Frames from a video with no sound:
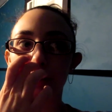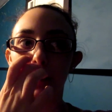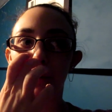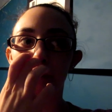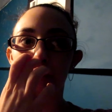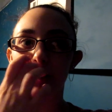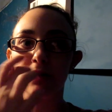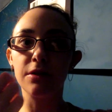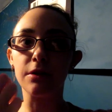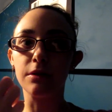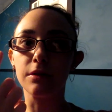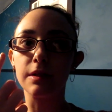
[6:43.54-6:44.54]
So I'm gonna
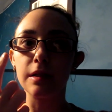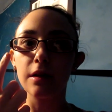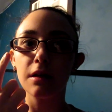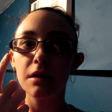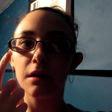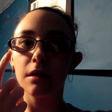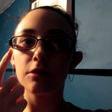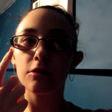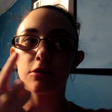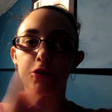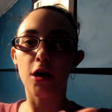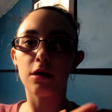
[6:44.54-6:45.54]
use
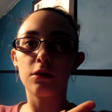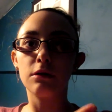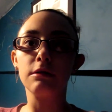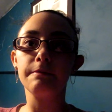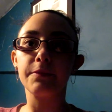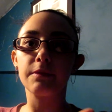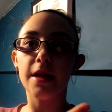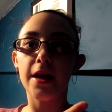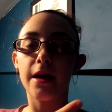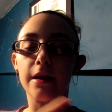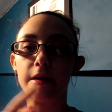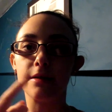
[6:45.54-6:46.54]
charcoal
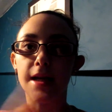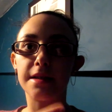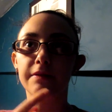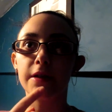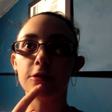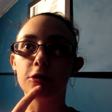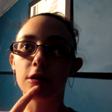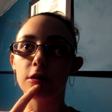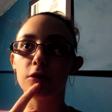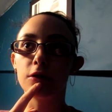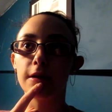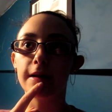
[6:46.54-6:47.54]
and activated
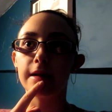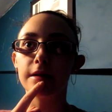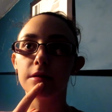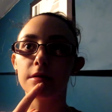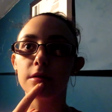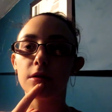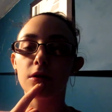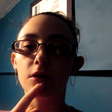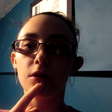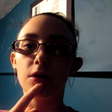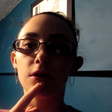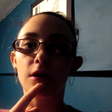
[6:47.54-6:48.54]
charcoal and
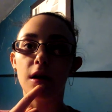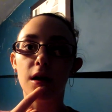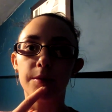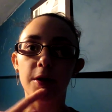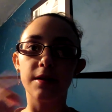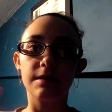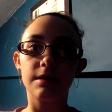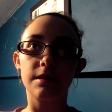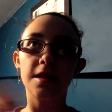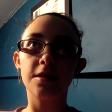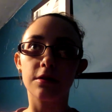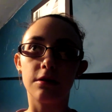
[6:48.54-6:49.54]
a sea